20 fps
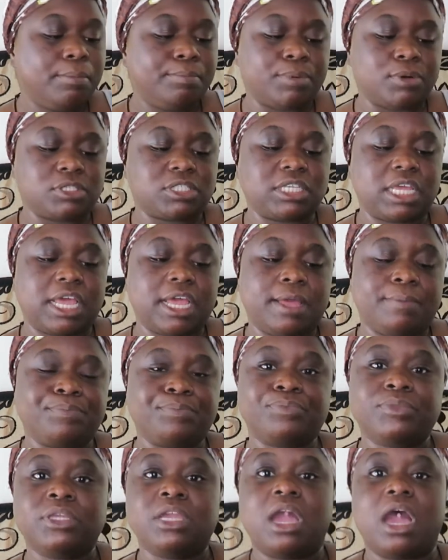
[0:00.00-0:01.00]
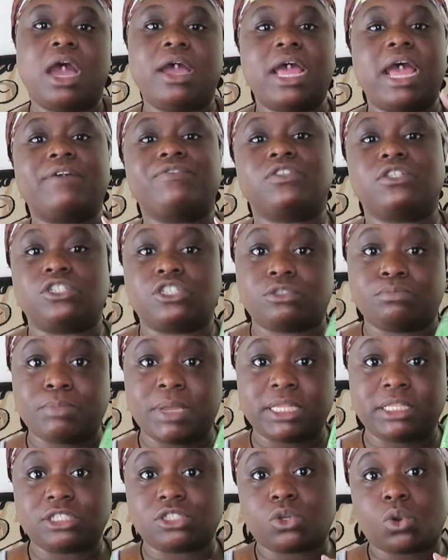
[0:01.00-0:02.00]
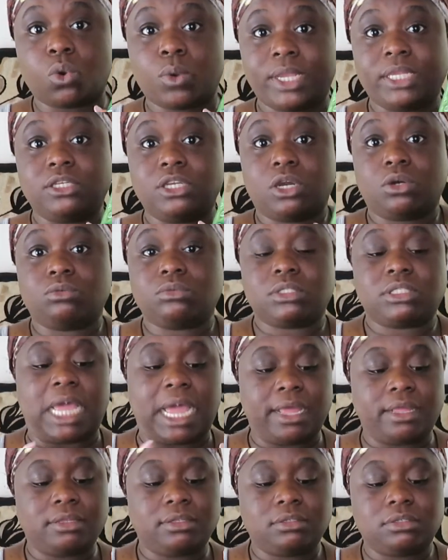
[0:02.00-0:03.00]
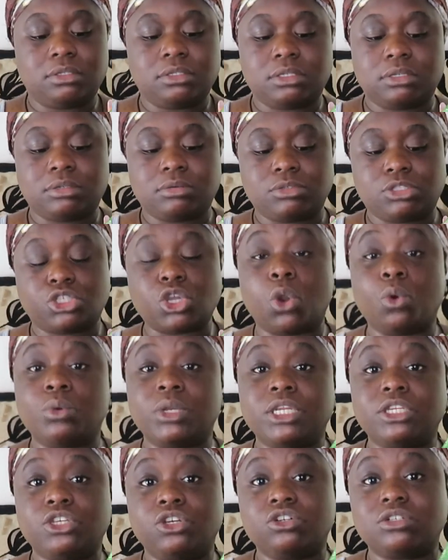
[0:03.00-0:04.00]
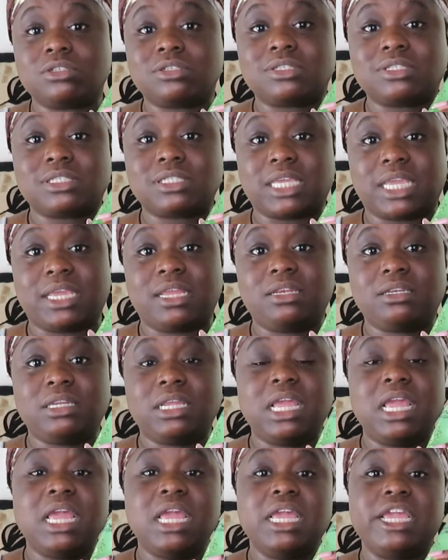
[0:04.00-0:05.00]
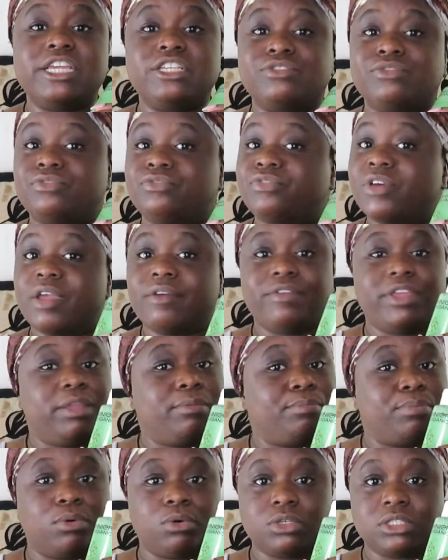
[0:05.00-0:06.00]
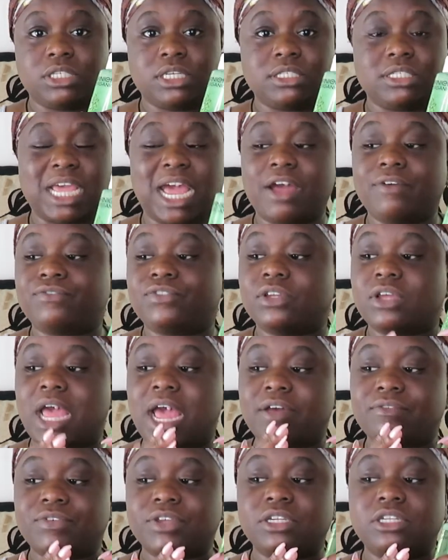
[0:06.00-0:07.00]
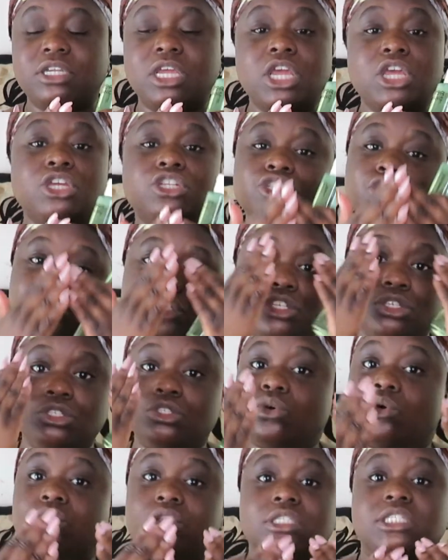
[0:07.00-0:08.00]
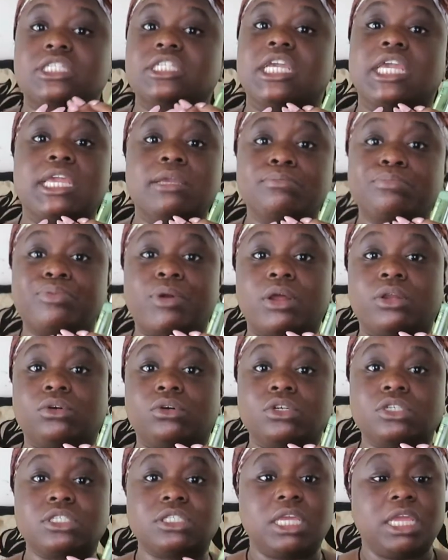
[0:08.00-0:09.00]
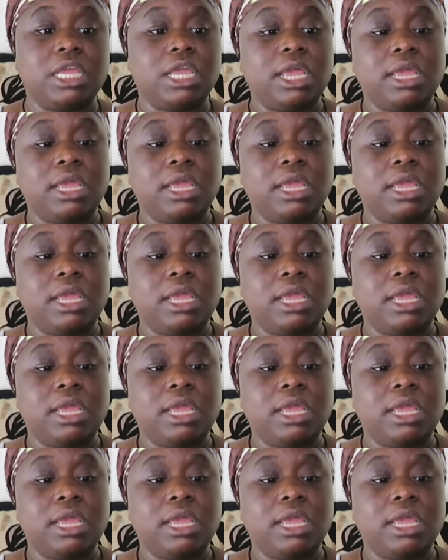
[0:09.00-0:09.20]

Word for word: But um, I have to just make this quick note that toning your skin is very important. After having to use all the skin products,